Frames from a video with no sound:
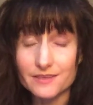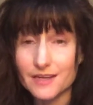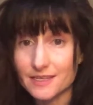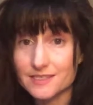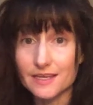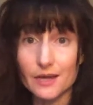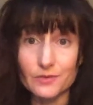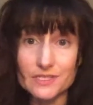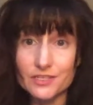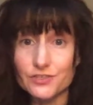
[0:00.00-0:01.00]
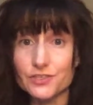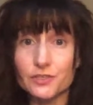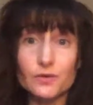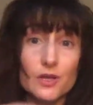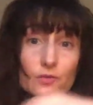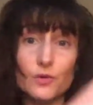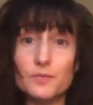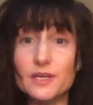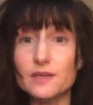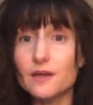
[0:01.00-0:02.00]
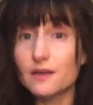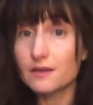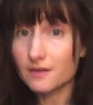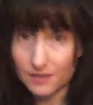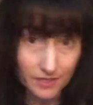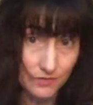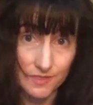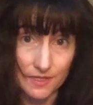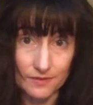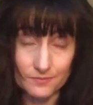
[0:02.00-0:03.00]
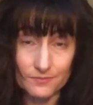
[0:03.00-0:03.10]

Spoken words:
the next thing I would teach you would be closing.